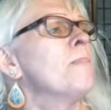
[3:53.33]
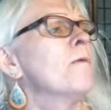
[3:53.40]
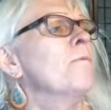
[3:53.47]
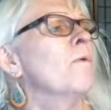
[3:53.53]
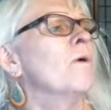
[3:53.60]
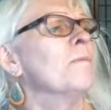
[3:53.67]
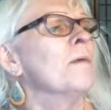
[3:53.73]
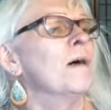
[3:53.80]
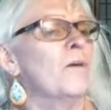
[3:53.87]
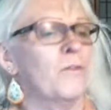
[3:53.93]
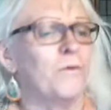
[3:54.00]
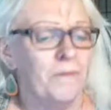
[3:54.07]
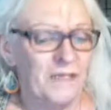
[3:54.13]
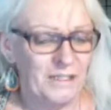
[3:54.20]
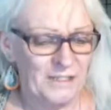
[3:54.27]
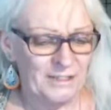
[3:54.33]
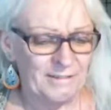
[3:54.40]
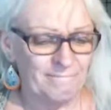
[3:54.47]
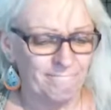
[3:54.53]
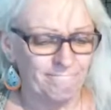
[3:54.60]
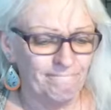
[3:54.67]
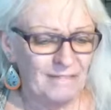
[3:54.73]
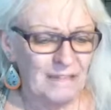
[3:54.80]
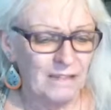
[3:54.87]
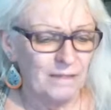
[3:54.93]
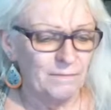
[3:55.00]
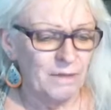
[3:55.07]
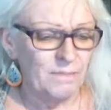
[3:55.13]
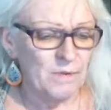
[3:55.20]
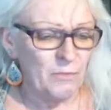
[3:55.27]
one of my other pages.
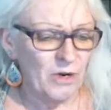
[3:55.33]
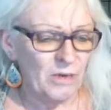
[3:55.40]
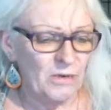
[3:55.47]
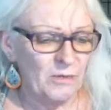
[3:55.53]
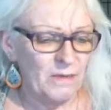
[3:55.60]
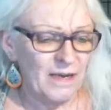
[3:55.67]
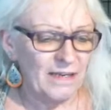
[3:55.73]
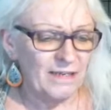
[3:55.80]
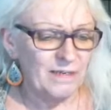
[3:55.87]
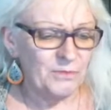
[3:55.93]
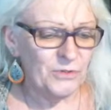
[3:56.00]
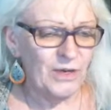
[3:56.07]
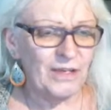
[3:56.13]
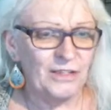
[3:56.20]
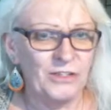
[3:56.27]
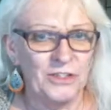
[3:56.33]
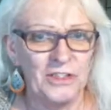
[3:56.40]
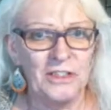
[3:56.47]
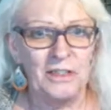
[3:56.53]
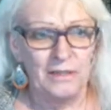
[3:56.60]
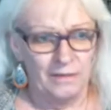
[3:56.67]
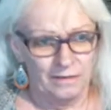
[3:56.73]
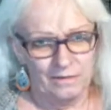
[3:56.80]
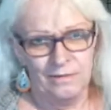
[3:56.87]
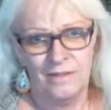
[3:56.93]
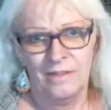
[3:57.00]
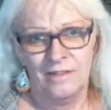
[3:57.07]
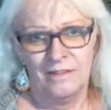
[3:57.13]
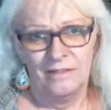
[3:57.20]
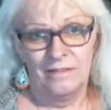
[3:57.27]
Let me bring you back up so I can see.
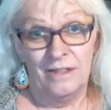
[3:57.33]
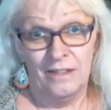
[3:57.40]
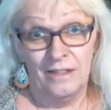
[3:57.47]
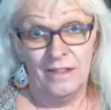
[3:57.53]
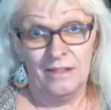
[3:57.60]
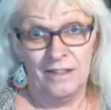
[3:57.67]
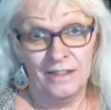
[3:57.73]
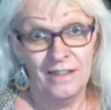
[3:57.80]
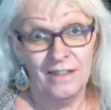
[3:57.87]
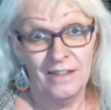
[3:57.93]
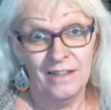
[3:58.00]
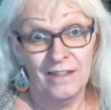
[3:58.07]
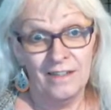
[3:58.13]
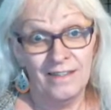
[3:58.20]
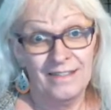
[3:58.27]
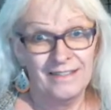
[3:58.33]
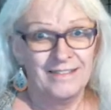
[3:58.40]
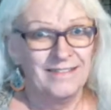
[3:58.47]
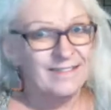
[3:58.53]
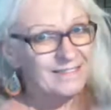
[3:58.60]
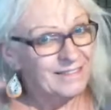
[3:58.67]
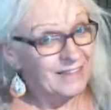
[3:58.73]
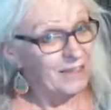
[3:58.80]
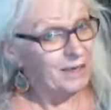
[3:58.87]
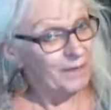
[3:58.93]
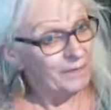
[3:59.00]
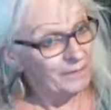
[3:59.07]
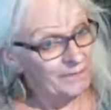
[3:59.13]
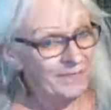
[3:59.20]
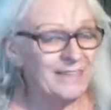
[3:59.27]
Da-da, da-da.
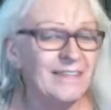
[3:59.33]
Hello.